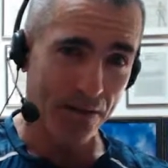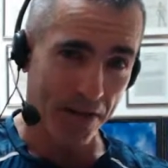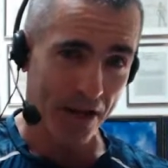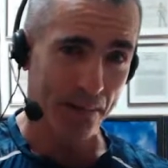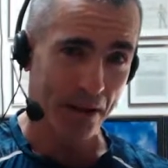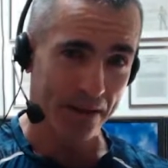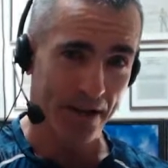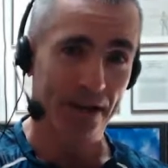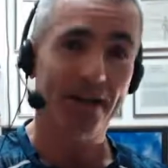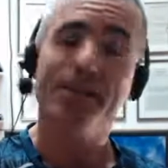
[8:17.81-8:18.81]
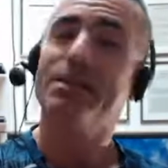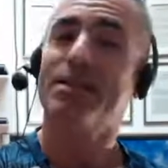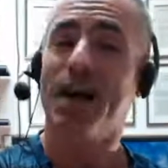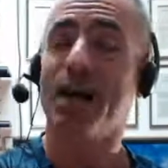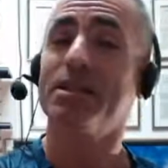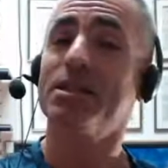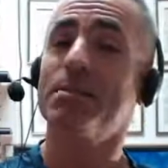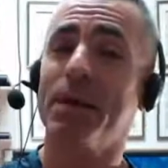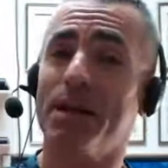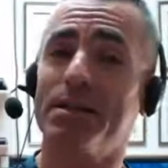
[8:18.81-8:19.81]
Think about that. Science is
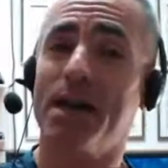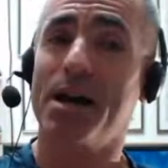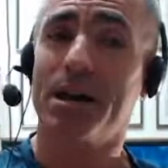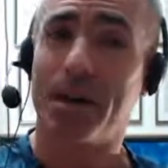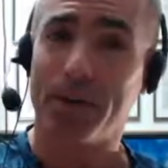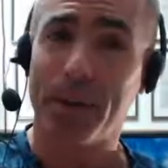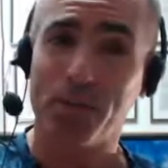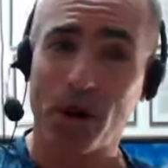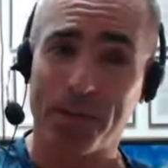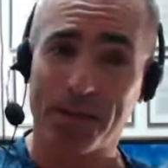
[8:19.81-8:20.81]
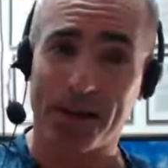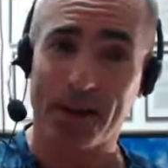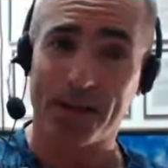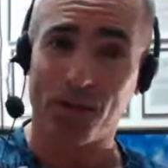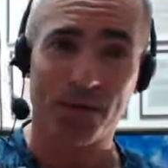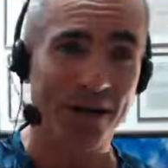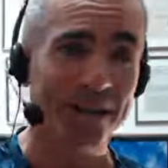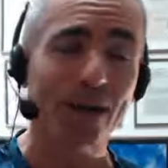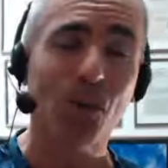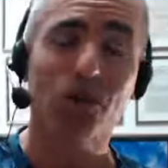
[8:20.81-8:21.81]
about data, not about propaganda. We're
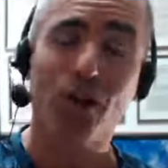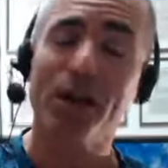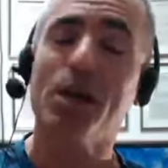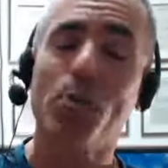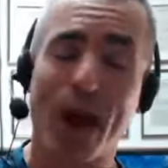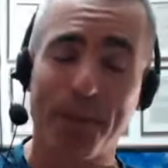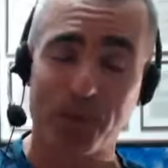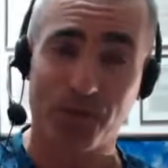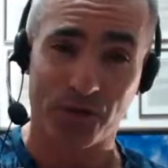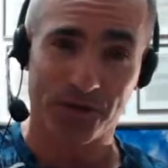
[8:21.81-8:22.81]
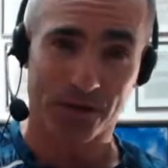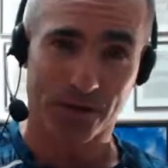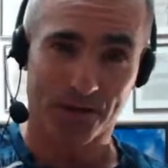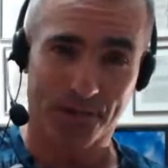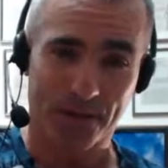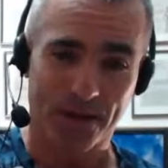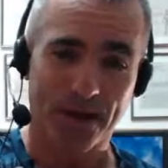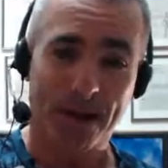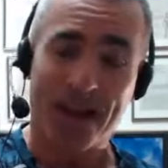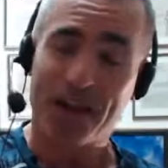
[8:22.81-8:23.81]
not dealing with lucky rabbit's foots here.
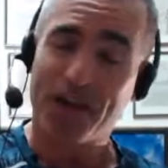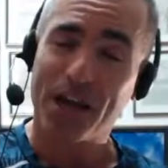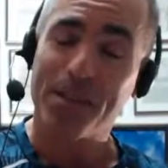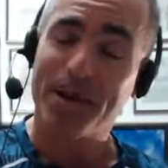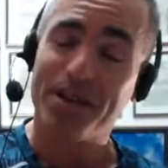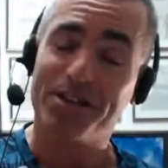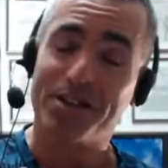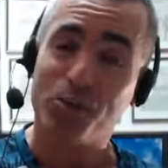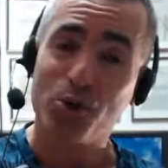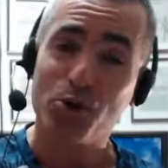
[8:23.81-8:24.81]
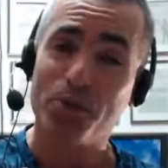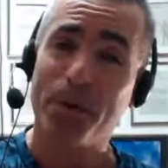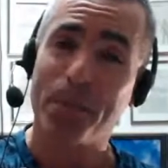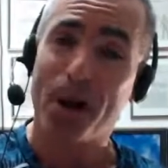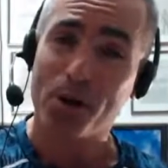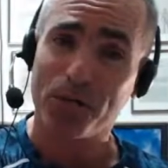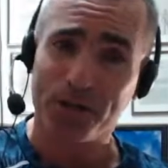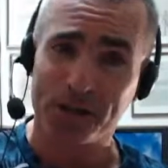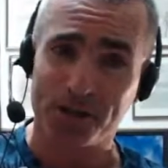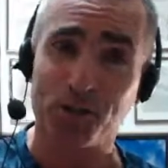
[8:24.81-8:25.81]
And the thing about this, we're using
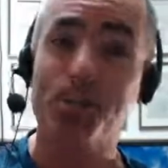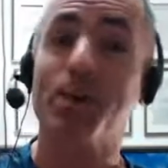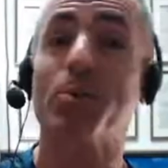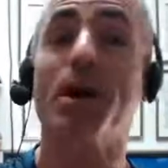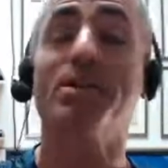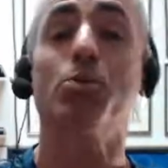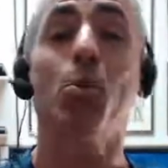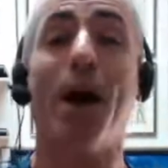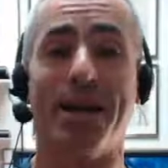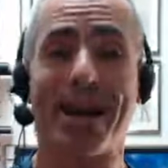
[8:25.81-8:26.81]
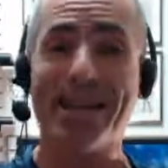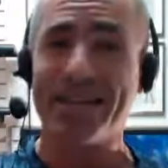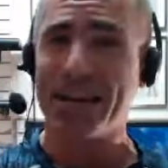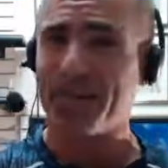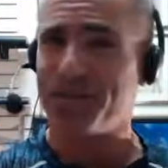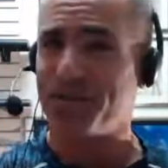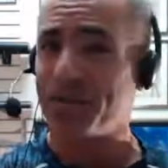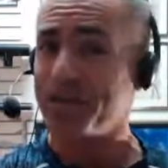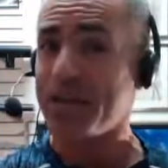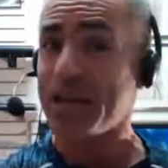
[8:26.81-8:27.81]
mammographies, which have been around since what,
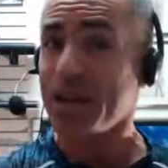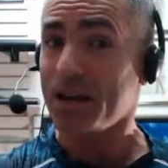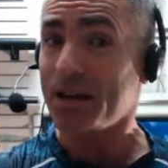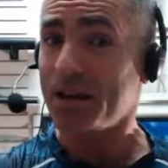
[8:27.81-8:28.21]
1950?